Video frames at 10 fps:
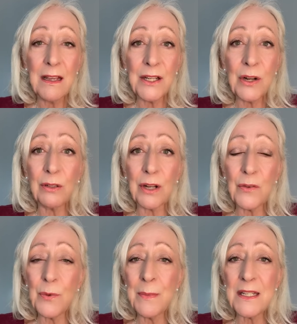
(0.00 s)
You know, a lot
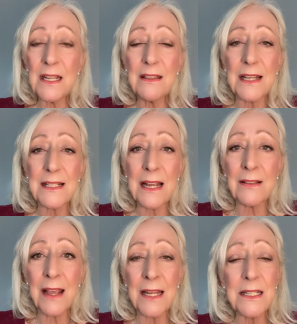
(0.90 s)
of women did this,
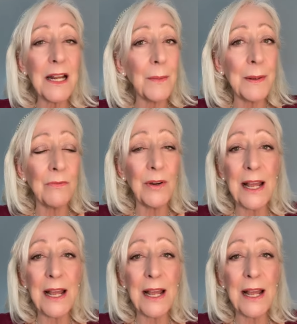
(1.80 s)
and they ended up in